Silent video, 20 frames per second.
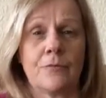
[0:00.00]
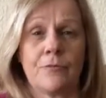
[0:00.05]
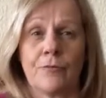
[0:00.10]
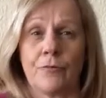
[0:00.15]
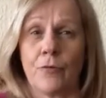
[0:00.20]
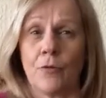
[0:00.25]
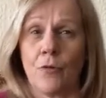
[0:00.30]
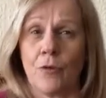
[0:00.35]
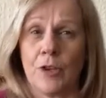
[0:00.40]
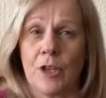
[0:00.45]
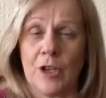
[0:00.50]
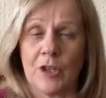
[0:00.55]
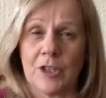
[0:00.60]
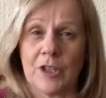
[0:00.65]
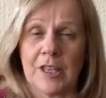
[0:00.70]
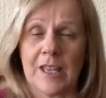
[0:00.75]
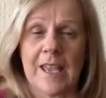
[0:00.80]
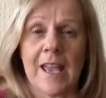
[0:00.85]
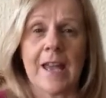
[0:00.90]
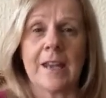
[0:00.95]
for you to
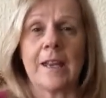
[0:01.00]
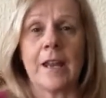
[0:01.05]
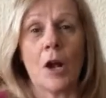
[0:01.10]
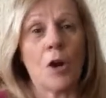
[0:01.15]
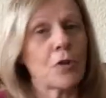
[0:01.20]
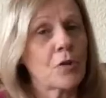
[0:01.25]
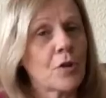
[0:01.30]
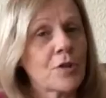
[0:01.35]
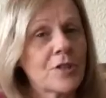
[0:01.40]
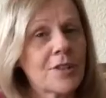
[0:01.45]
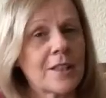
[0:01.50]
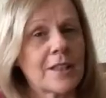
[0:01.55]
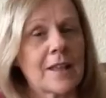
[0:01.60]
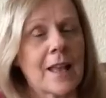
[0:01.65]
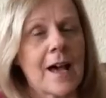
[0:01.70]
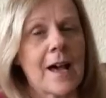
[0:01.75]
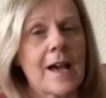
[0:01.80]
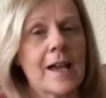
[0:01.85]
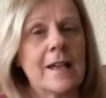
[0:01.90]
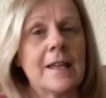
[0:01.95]
get it across the
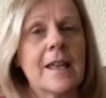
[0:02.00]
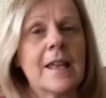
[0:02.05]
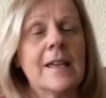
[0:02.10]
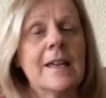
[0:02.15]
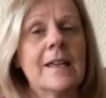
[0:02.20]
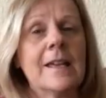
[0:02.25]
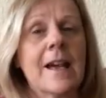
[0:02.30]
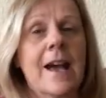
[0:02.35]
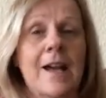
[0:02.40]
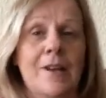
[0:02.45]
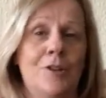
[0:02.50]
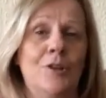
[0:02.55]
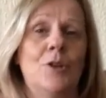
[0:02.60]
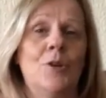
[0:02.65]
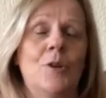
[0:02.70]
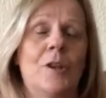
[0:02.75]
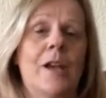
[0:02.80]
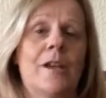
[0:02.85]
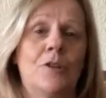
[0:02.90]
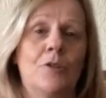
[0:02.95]
line and you
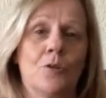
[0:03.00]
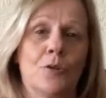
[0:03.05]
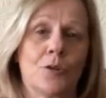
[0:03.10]
get your